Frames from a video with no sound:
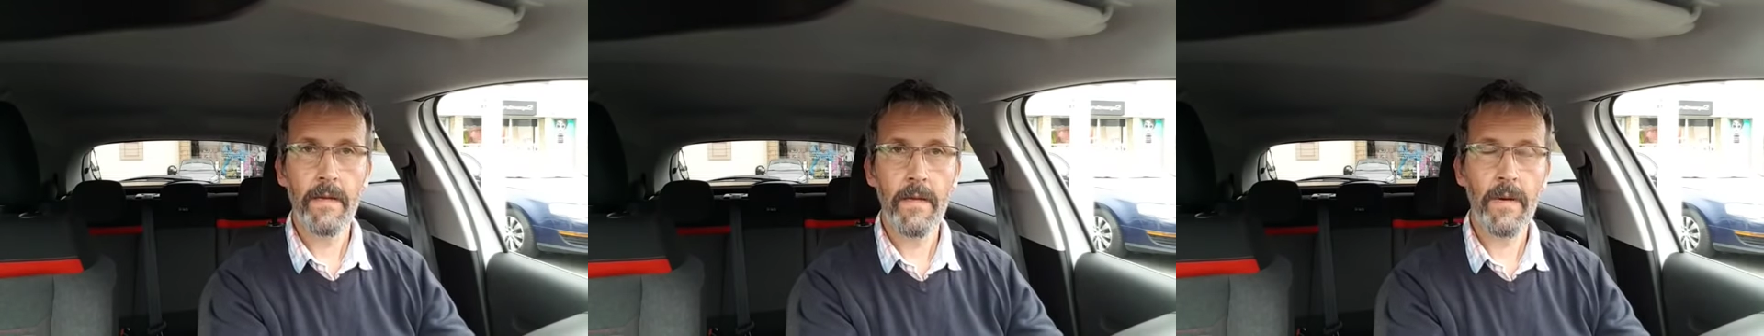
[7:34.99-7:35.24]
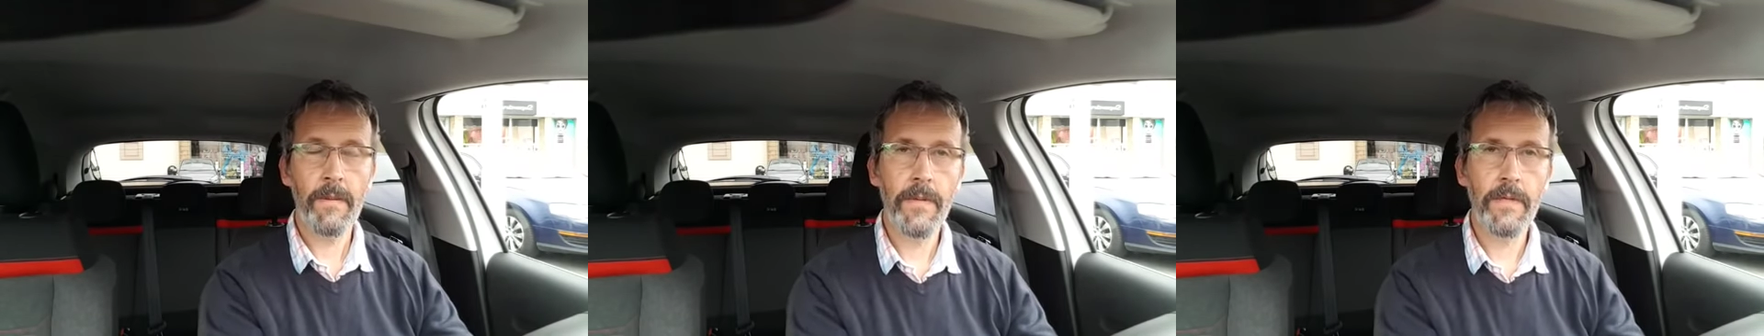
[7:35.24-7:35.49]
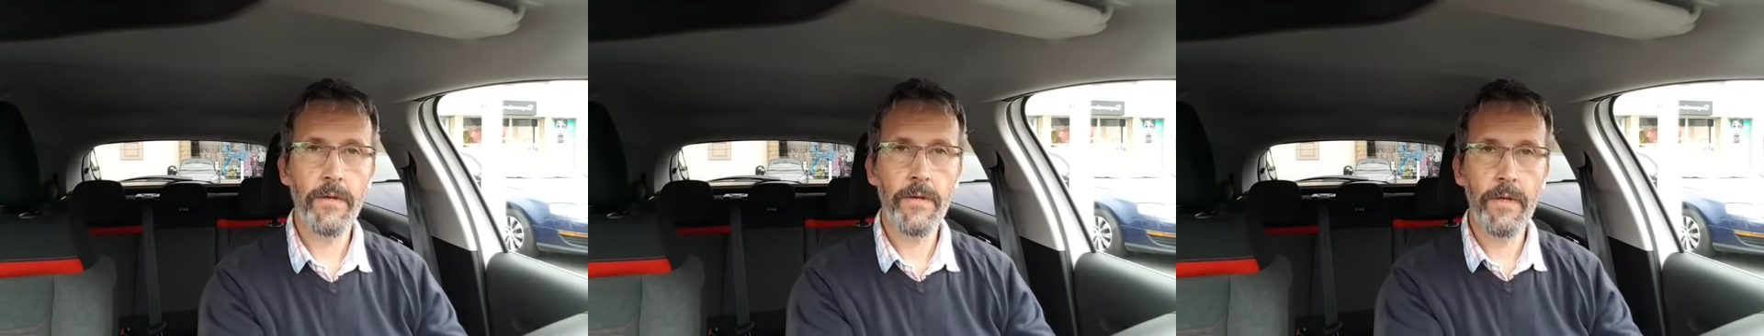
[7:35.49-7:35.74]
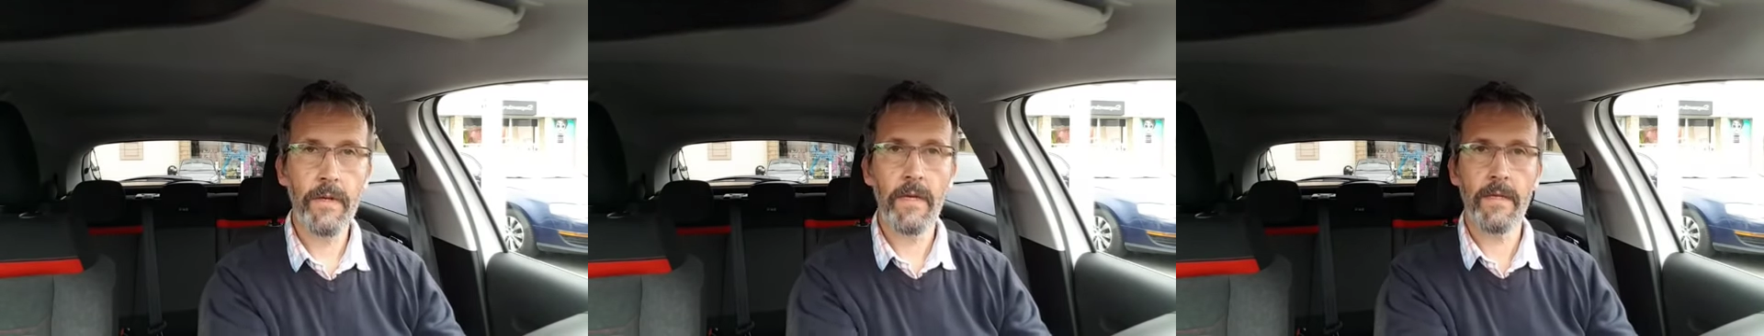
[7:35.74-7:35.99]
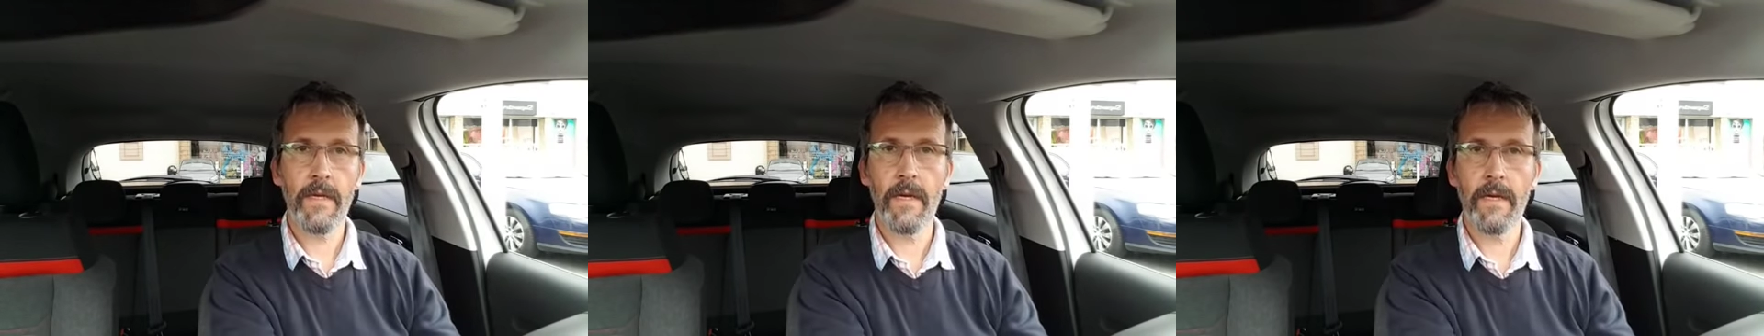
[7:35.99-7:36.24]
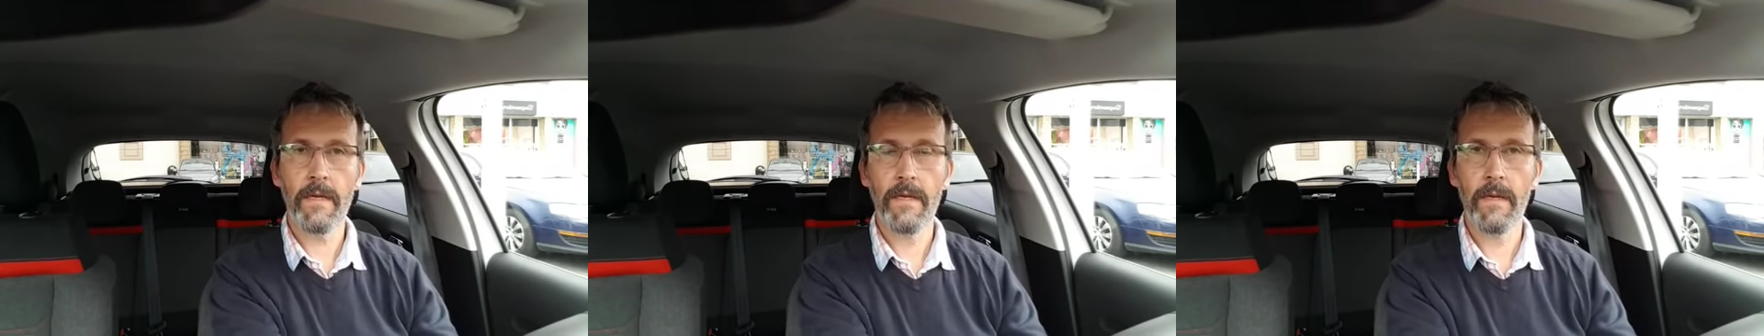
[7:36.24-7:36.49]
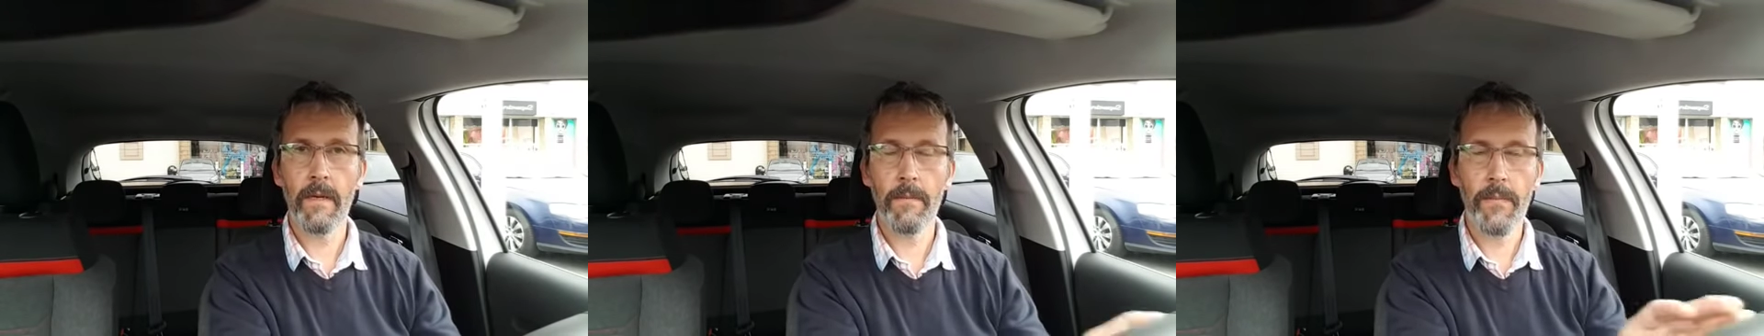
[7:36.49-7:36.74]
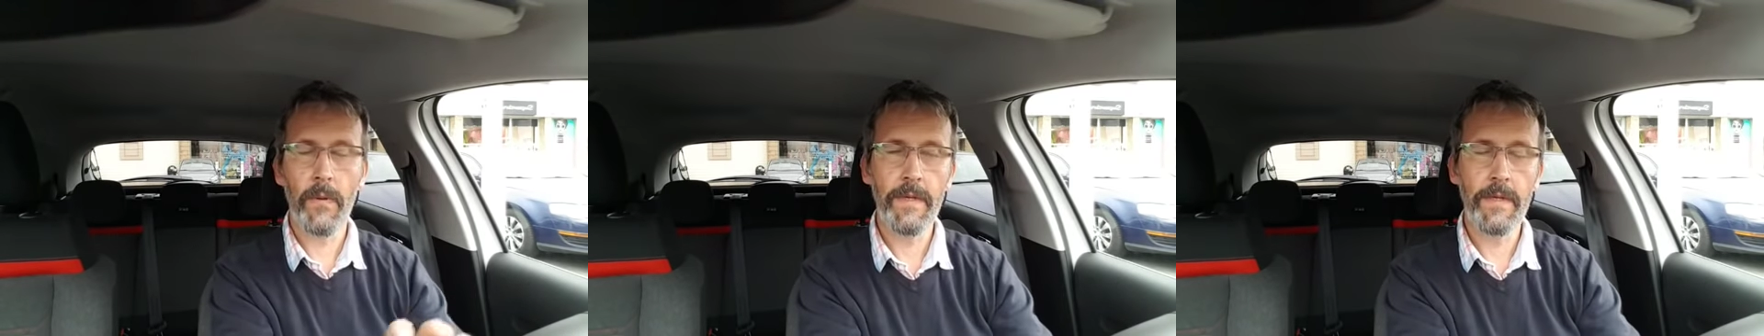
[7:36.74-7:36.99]
Now, my position, as I
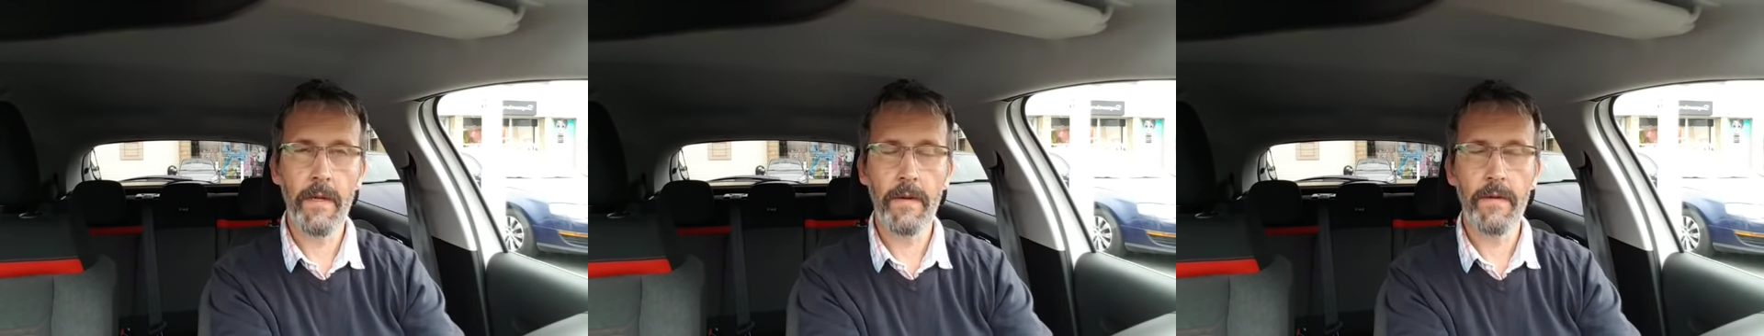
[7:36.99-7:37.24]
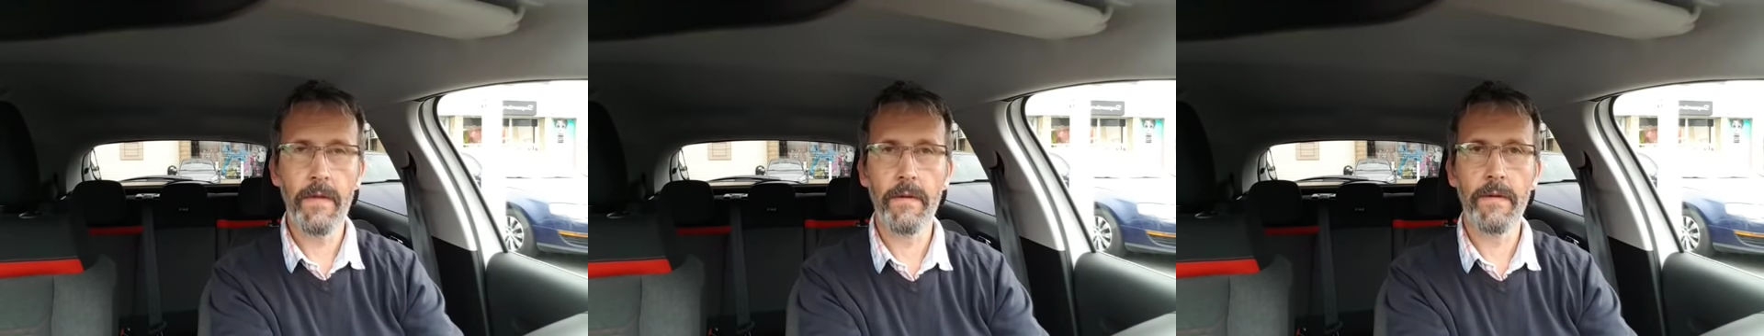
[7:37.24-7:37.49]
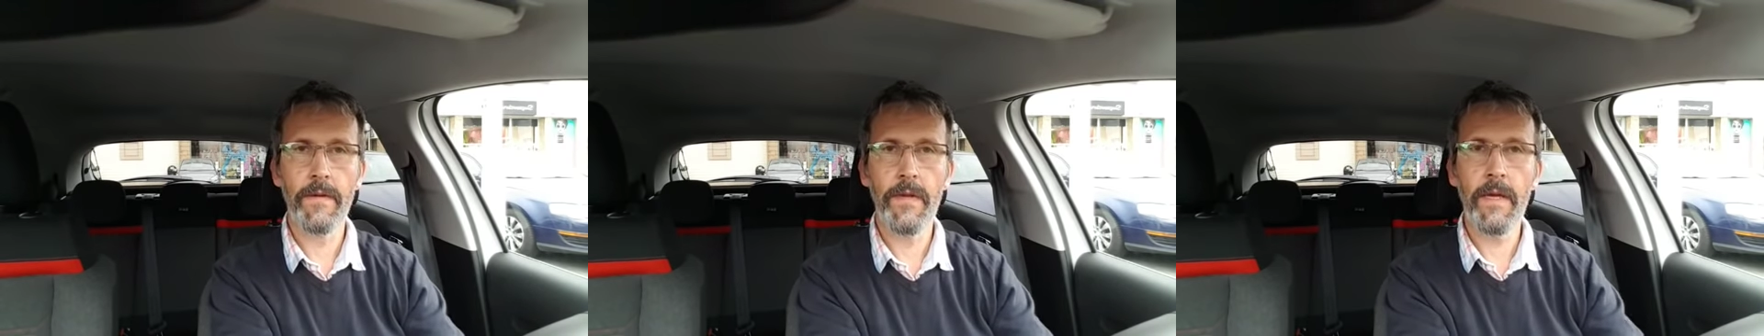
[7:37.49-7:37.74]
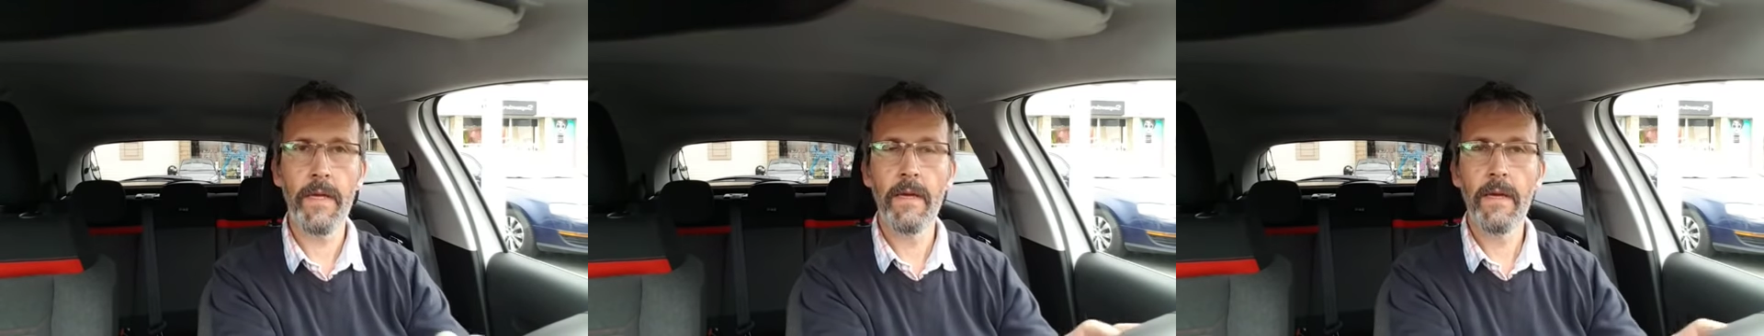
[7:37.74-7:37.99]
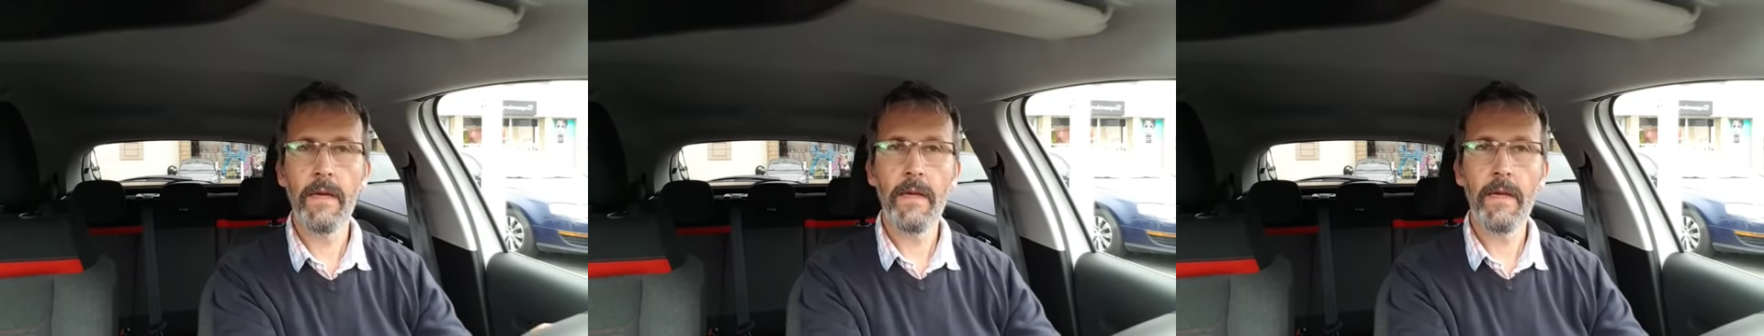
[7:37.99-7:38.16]
pointed out the other day,